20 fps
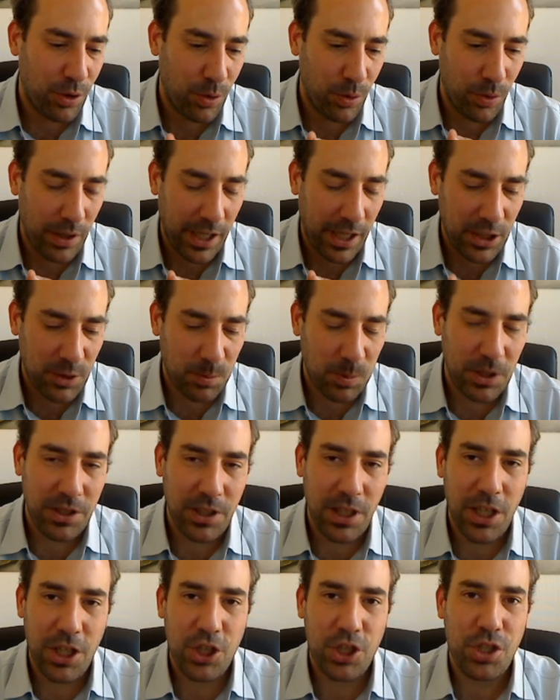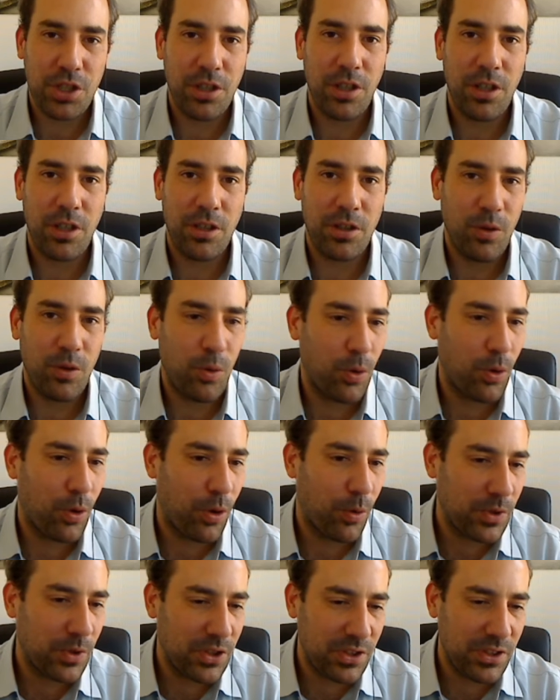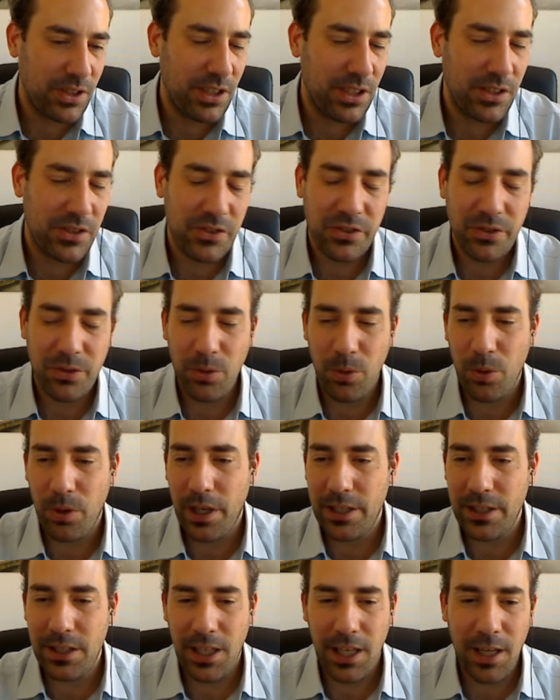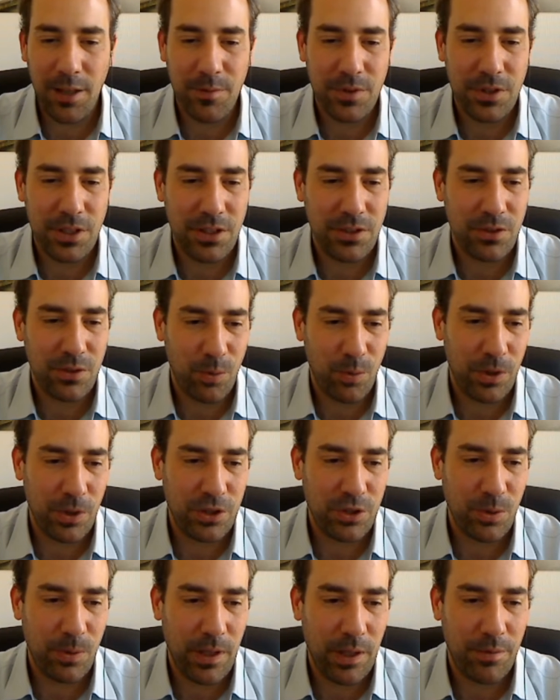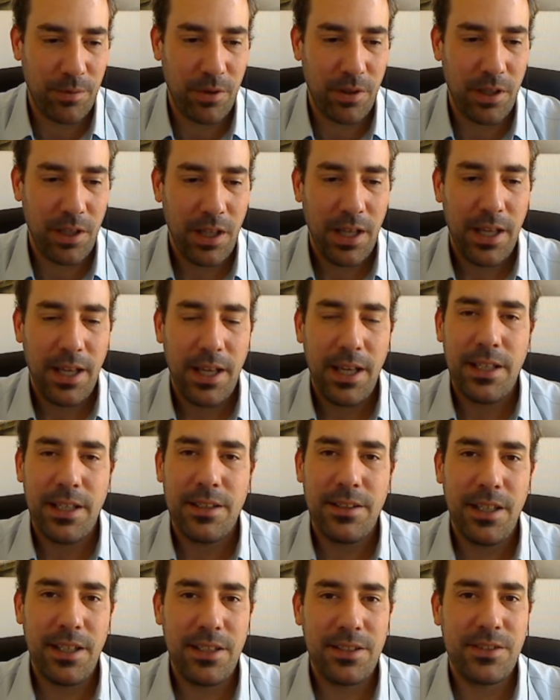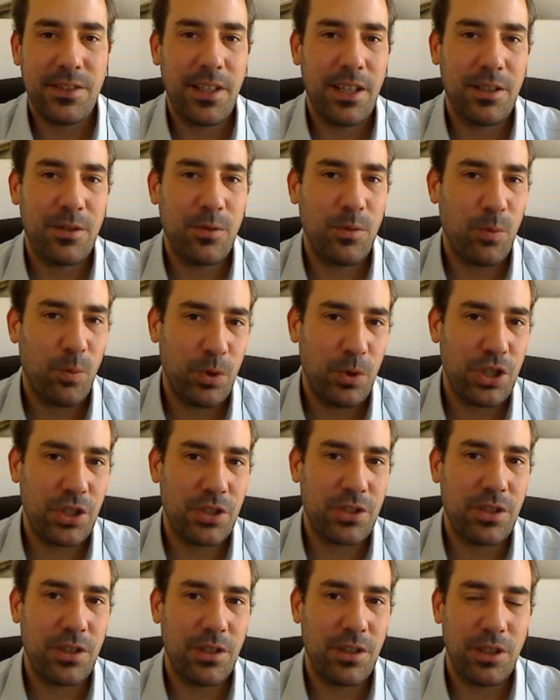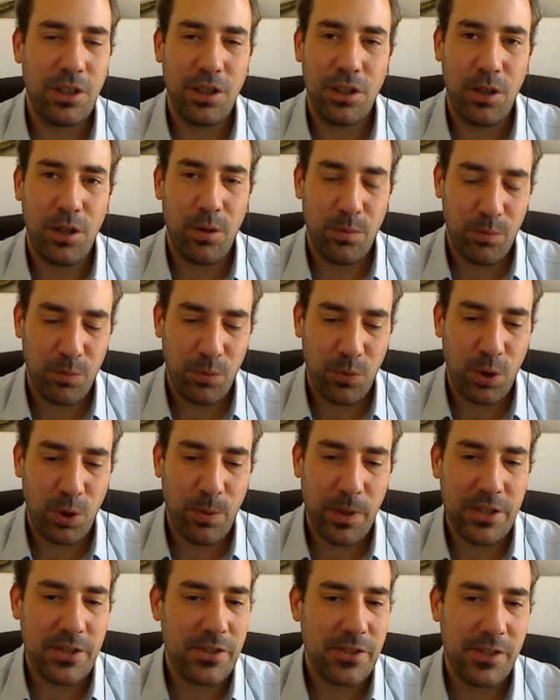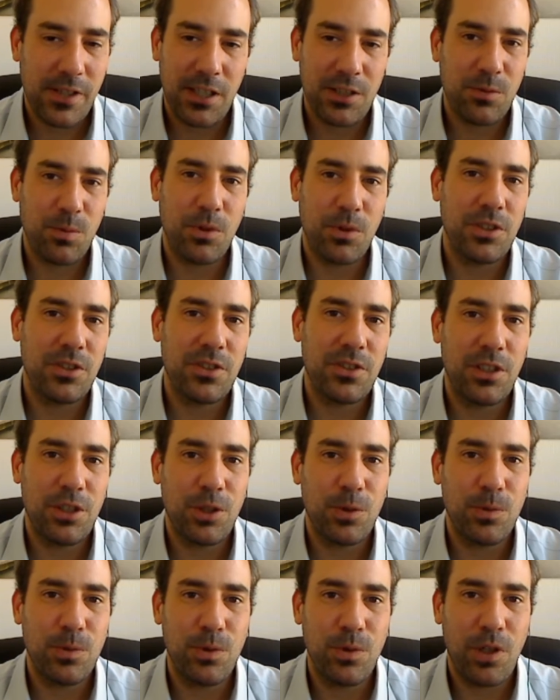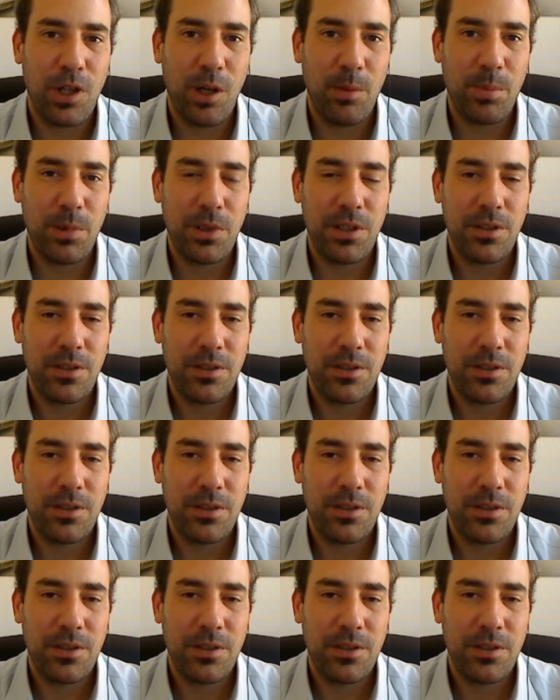explanation or receipts or any evidence or whatsoever. They said, "We're just gonna, no questions asked. We're gonna send you a new copy."